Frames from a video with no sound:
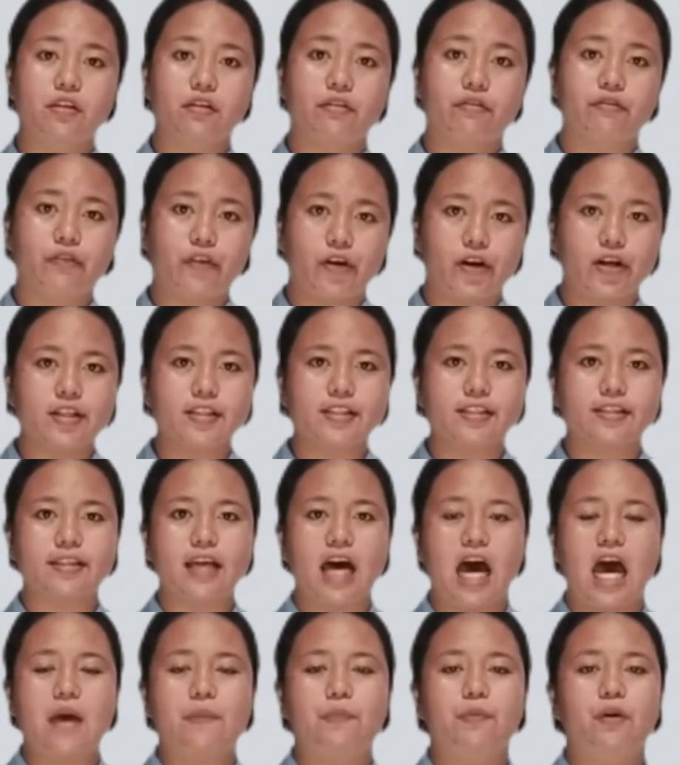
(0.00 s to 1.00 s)
the first
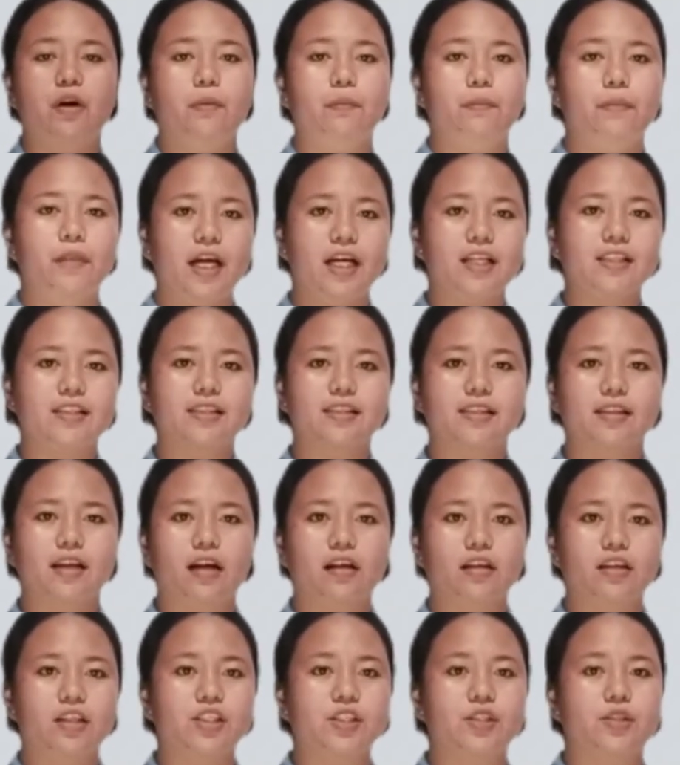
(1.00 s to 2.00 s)
type of blood
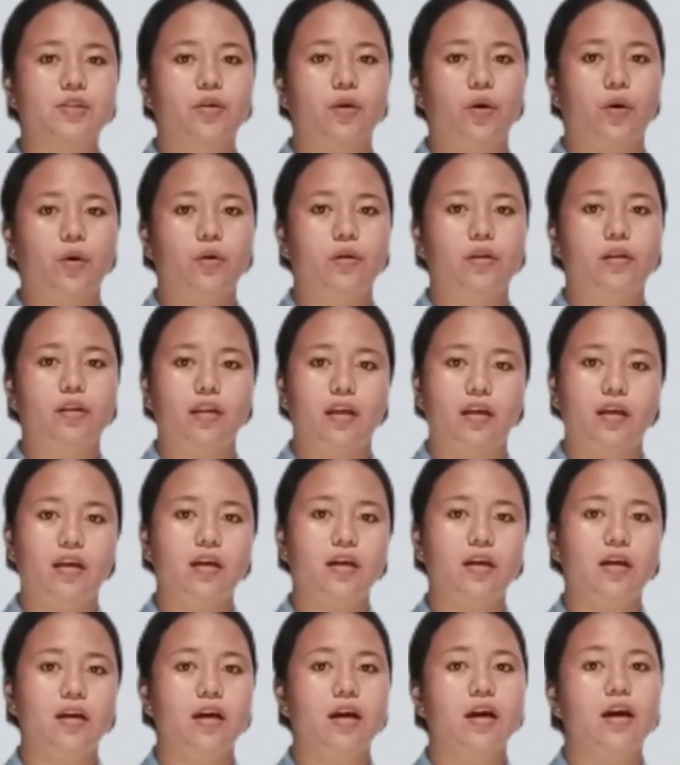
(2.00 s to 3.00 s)
cell is called
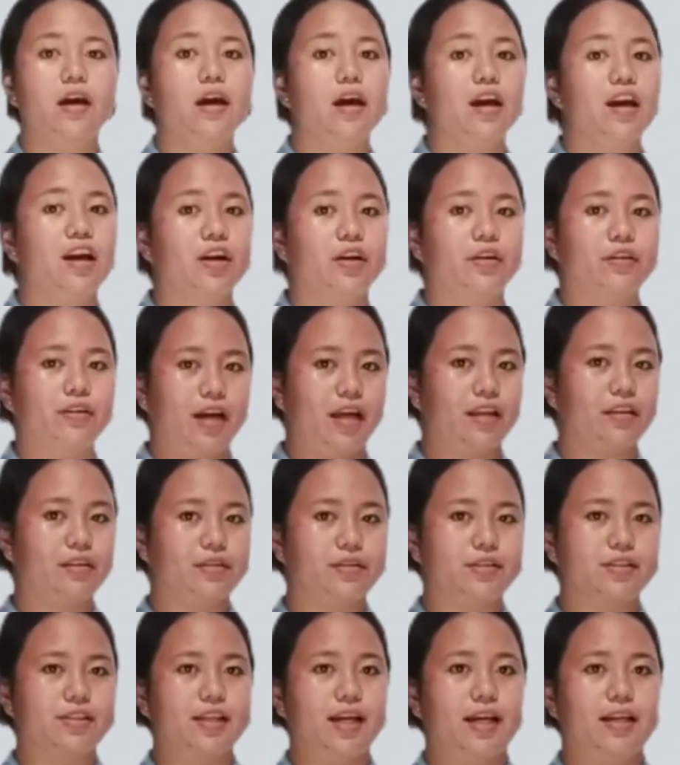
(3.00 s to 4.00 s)
the
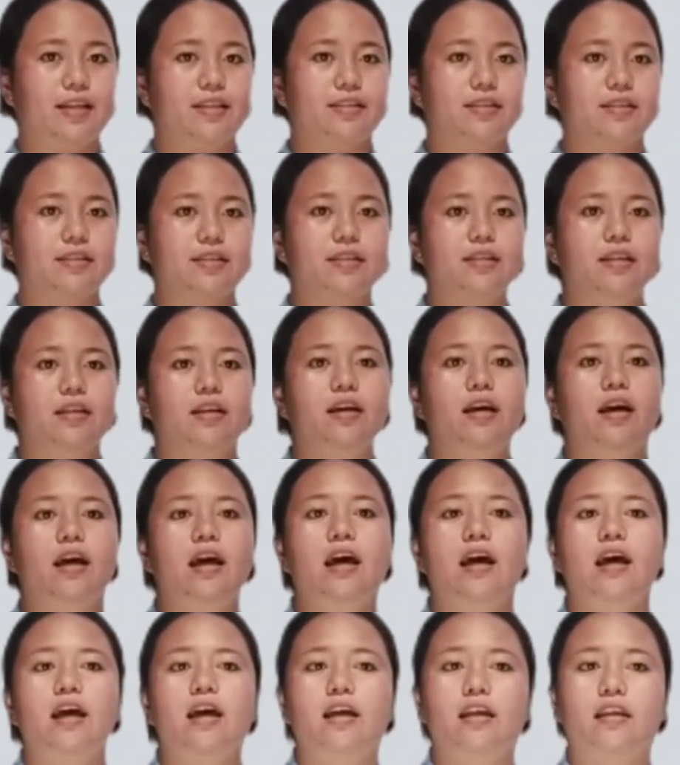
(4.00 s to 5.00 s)
erythrocytes.
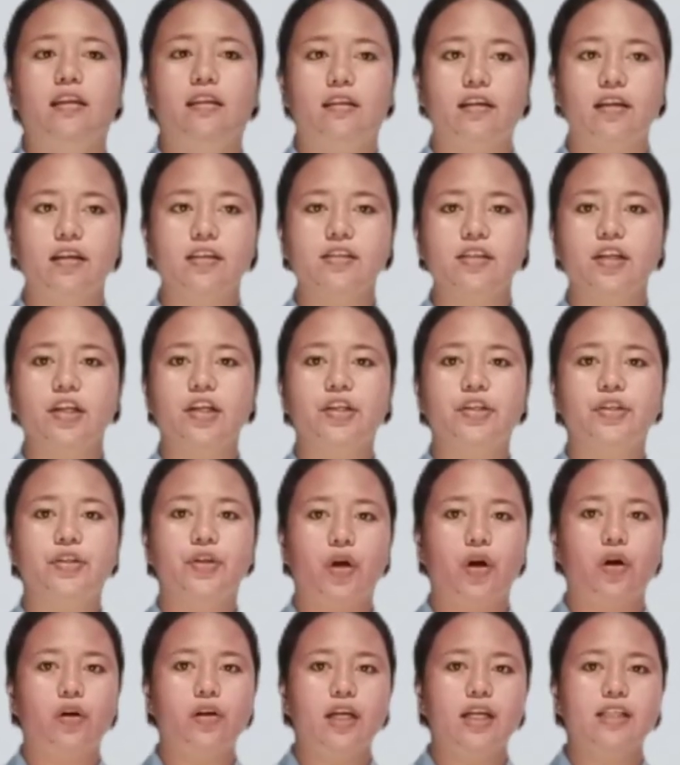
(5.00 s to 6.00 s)
These are
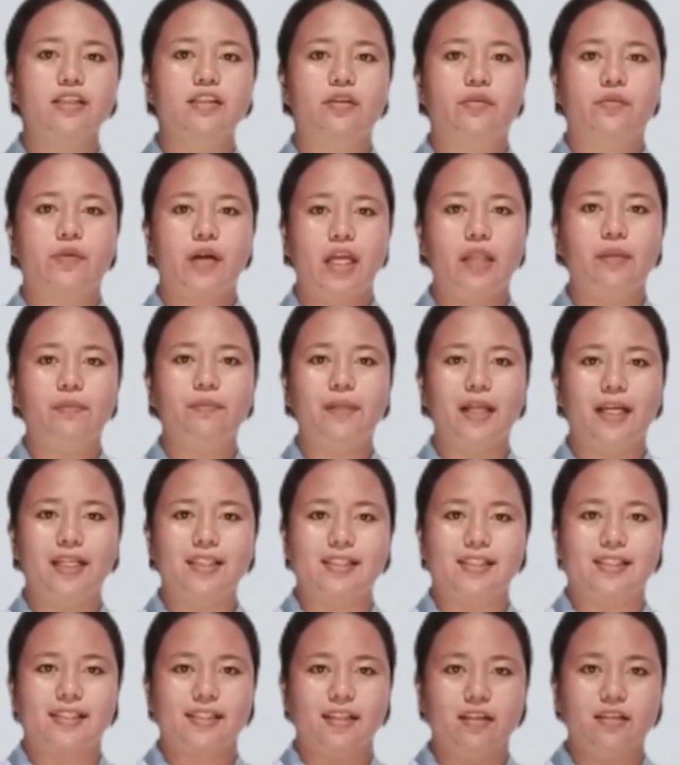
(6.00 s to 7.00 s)
known as the red
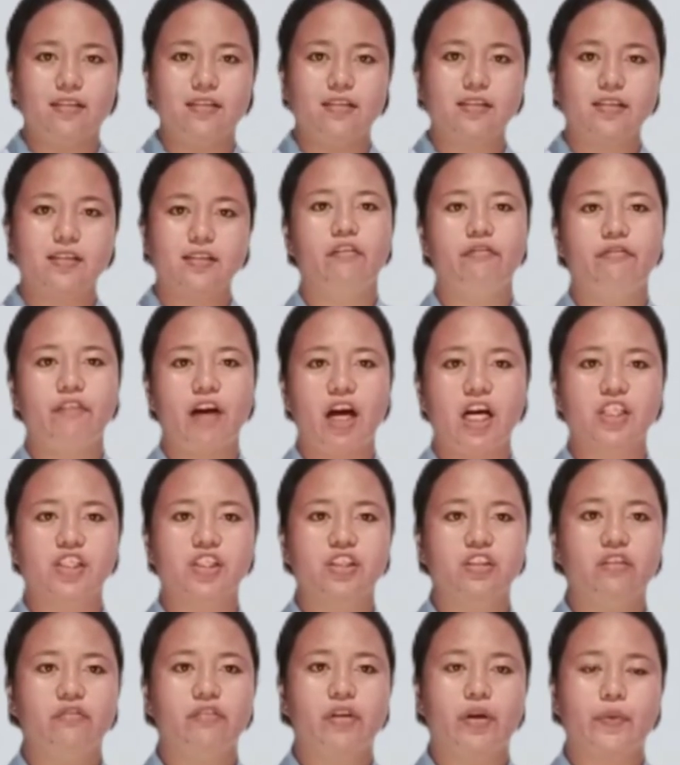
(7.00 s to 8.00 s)
blood cells. The
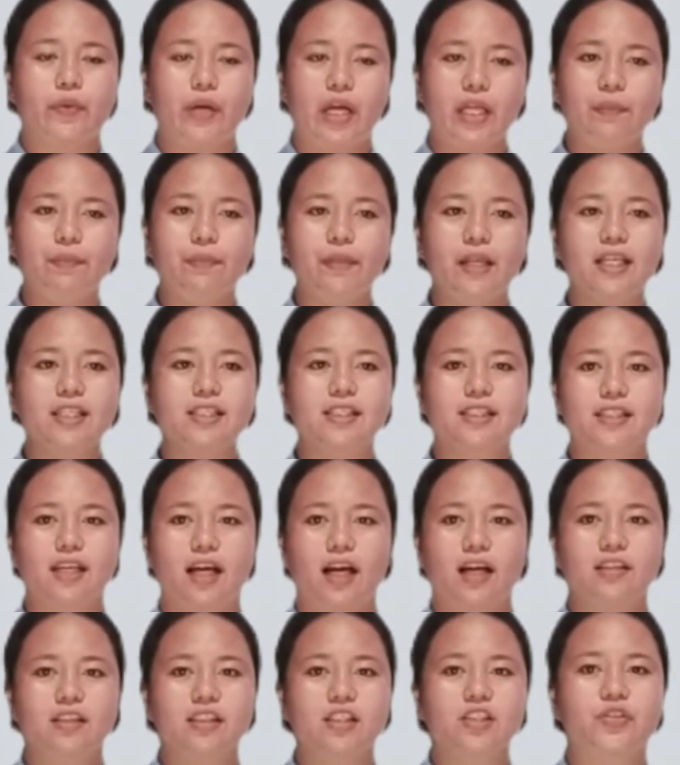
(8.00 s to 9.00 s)
function of the red blood
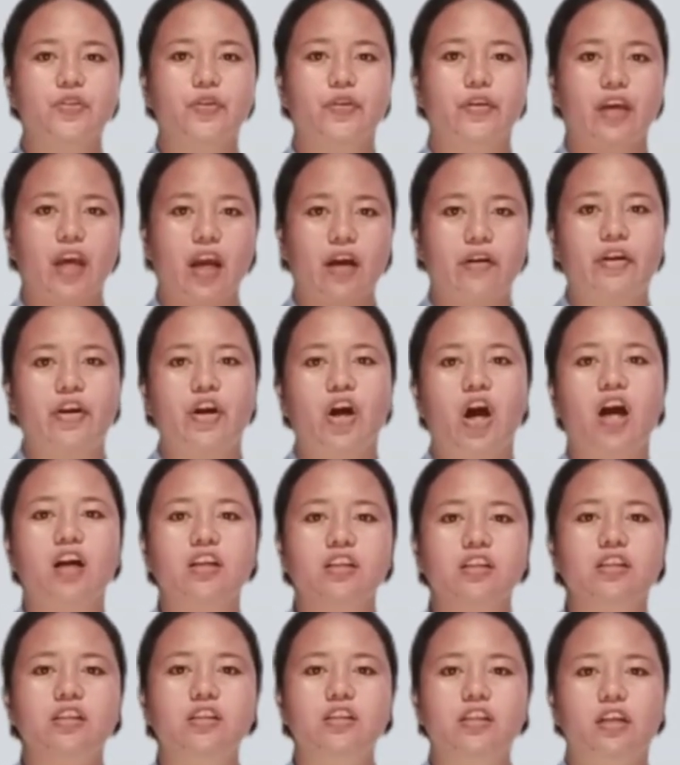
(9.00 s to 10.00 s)
cells is to carry
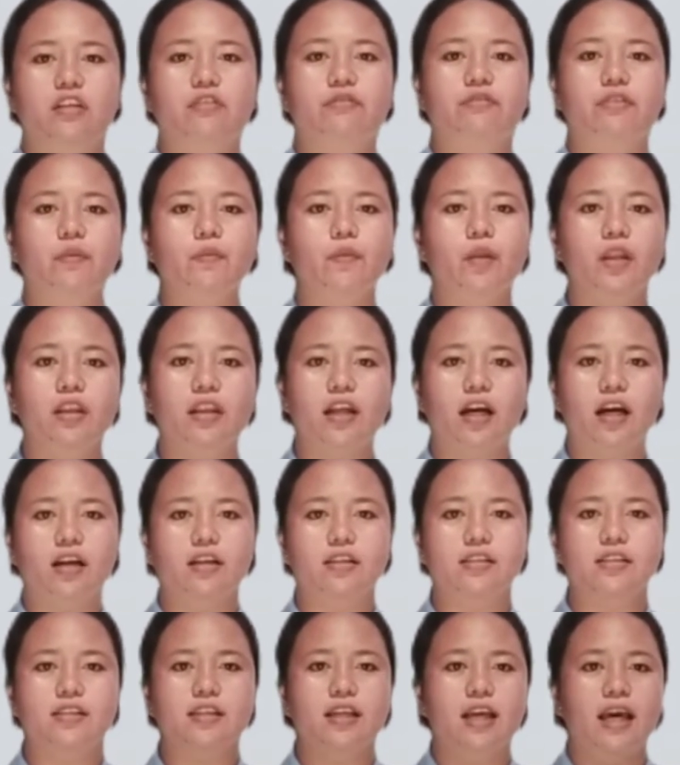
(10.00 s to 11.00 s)
oxygen from the
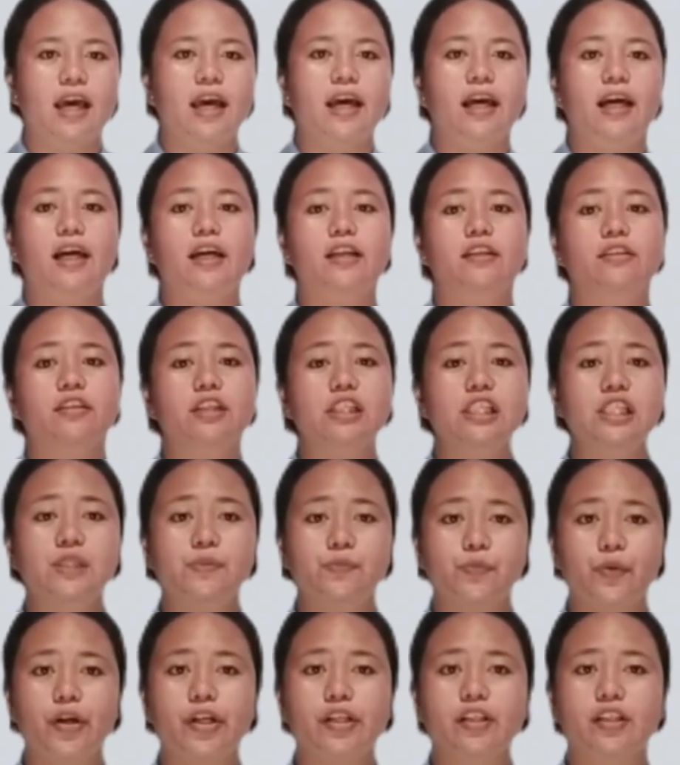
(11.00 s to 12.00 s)
lungs and
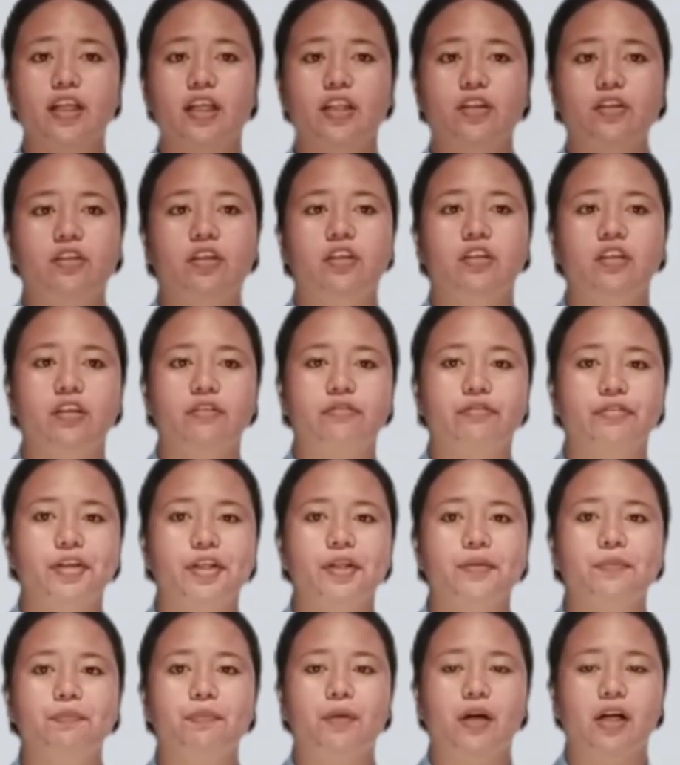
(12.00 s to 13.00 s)
transport it to the
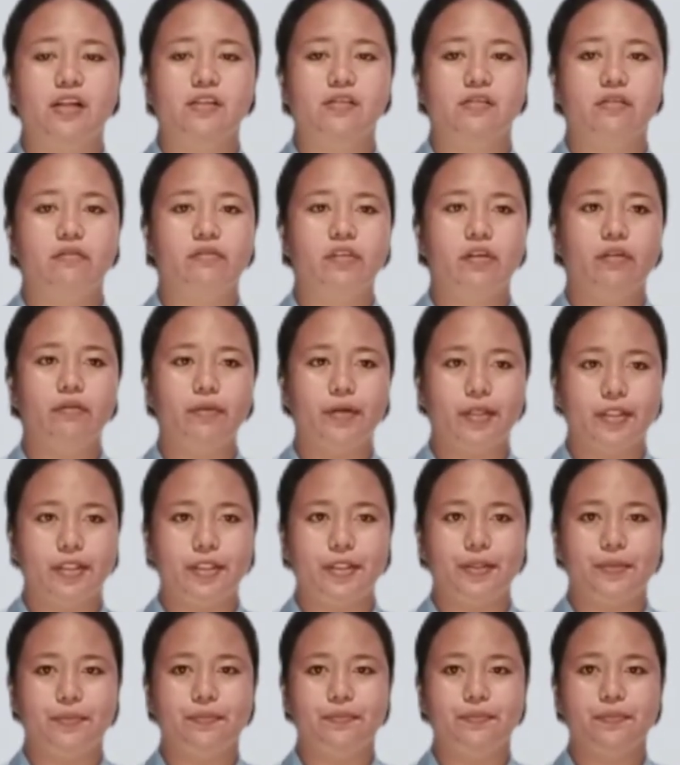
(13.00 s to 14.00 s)
different parts of the body,